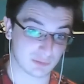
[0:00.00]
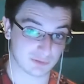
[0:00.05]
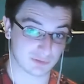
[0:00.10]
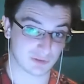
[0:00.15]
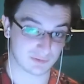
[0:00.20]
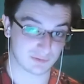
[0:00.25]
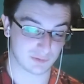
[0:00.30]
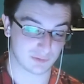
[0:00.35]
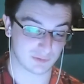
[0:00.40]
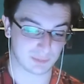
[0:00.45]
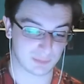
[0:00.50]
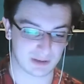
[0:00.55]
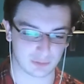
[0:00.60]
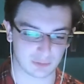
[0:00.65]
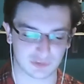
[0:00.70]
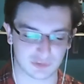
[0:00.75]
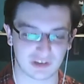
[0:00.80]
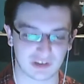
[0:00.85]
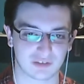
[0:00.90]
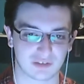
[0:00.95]
up with drive-through
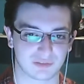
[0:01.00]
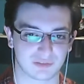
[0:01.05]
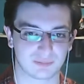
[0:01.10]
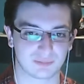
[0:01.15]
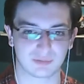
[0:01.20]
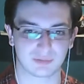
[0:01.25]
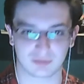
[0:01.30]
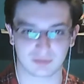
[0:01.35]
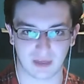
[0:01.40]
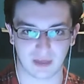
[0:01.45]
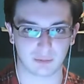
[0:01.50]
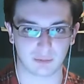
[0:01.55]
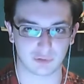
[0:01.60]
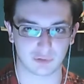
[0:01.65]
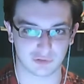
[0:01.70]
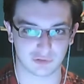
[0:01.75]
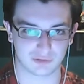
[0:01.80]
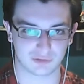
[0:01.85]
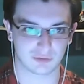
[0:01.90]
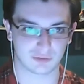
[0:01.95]
penalties. That
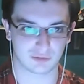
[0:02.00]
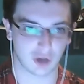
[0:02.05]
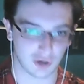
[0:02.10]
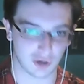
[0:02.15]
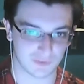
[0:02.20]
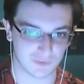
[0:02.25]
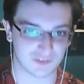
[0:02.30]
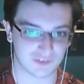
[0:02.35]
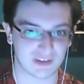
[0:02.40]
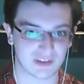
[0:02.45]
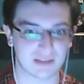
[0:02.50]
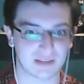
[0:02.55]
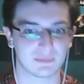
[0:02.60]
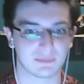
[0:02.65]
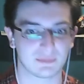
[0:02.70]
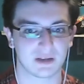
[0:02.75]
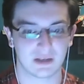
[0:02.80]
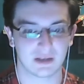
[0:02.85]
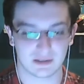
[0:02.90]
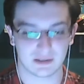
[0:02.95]
was on the
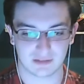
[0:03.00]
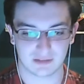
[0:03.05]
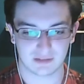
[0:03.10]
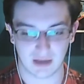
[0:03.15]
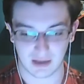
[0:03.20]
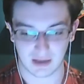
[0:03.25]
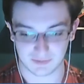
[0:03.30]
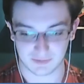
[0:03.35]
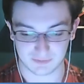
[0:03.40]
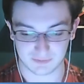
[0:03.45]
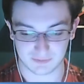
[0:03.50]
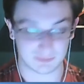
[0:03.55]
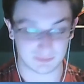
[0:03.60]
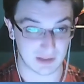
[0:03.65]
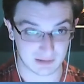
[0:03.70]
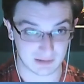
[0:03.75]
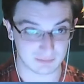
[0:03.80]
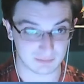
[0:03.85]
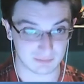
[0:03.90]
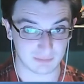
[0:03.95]
team.
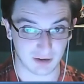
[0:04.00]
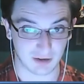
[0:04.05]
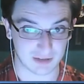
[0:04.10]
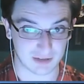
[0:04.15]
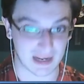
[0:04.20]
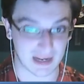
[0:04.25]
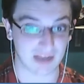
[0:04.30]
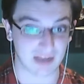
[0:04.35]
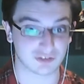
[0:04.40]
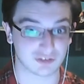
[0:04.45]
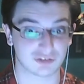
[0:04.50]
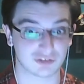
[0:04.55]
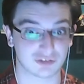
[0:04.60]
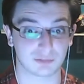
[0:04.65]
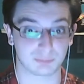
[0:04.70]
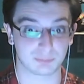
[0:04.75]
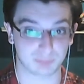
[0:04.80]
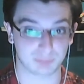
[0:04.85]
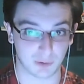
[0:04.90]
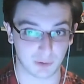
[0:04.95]
In Marrakesh,
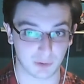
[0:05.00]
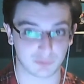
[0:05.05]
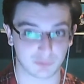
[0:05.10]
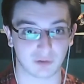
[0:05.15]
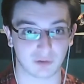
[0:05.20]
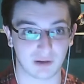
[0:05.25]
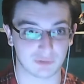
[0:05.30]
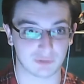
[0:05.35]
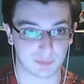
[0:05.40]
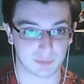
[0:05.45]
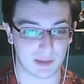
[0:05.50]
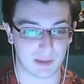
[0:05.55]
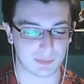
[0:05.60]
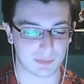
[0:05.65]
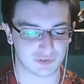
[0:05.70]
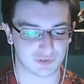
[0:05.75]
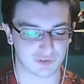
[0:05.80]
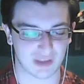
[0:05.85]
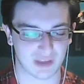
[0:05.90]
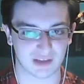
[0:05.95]
both drivers
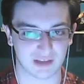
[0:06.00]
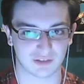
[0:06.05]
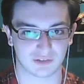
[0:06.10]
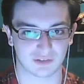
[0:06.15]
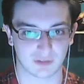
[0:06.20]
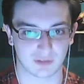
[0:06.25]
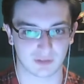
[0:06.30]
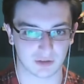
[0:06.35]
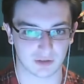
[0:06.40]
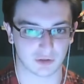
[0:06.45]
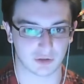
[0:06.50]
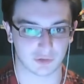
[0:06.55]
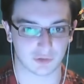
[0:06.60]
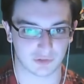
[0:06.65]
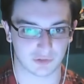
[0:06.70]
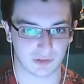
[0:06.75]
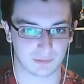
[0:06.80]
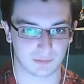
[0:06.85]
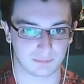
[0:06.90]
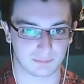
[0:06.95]
made mistakes that
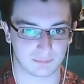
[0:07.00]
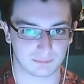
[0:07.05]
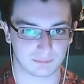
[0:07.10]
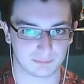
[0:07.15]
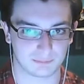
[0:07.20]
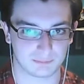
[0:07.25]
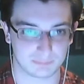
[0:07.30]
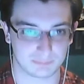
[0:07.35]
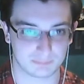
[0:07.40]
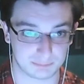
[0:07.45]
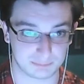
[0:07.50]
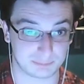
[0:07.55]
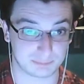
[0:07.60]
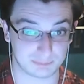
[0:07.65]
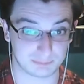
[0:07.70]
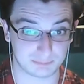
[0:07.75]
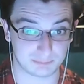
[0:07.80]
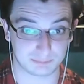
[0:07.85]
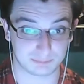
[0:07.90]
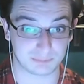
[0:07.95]
cost them
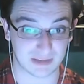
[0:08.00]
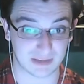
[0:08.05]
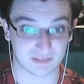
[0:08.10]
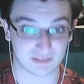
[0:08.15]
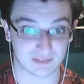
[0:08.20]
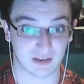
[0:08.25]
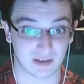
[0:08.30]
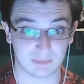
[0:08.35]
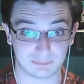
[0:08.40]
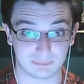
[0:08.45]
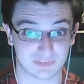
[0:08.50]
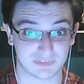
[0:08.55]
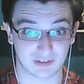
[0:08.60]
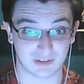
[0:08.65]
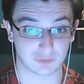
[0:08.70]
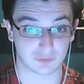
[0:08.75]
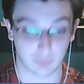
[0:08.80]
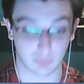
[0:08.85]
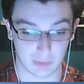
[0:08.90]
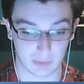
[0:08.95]
big time
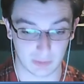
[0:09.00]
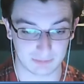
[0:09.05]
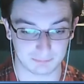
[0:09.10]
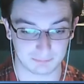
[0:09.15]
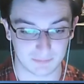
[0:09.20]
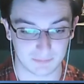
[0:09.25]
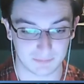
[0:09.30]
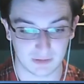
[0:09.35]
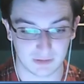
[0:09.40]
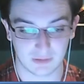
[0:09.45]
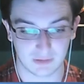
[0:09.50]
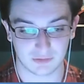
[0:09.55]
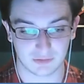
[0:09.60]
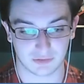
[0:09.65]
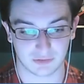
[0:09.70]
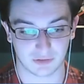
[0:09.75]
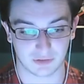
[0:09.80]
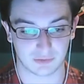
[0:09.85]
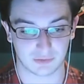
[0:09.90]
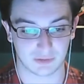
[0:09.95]
potential win.
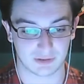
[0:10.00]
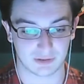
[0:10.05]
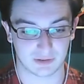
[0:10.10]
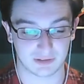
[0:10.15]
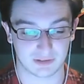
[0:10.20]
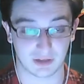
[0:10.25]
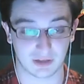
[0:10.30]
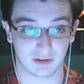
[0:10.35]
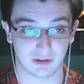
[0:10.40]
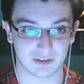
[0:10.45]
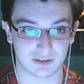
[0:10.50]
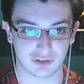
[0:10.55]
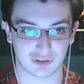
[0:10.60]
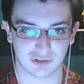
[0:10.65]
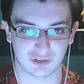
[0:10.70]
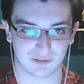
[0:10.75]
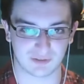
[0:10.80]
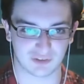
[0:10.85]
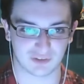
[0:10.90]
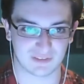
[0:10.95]
So and
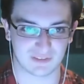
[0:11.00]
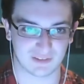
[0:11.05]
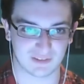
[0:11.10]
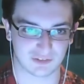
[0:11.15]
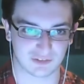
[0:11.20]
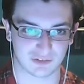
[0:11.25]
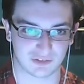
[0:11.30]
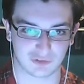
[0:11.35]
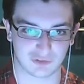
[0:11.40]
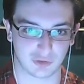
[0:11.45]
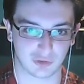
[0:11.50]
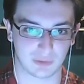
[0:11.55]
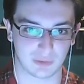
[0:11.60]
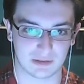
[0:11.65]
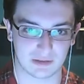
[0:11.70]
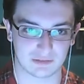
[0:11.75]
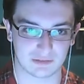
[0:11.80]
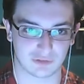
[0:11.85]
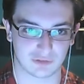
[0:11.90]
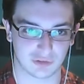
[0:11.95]
you'd have to say that's 2
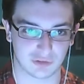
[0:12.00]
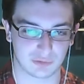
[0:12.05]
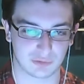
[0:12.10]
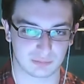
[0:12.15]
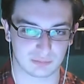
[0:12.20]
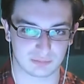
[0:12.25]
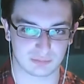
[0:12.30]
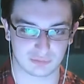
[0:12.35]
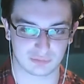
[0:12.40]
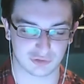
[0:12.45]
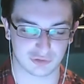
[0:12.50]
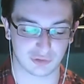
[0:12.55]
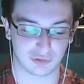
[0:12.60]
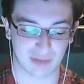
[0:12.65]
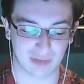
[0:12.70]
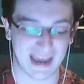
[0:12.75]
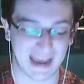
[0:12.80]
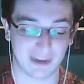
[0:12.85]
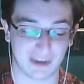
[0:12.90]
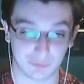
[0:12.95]
in, 2
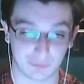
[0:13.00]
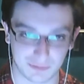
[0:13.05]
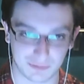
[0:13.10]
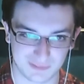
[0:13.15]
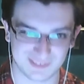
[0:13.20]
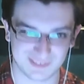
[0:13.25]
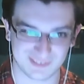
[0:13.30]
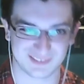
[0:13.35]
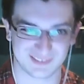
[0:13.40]
down.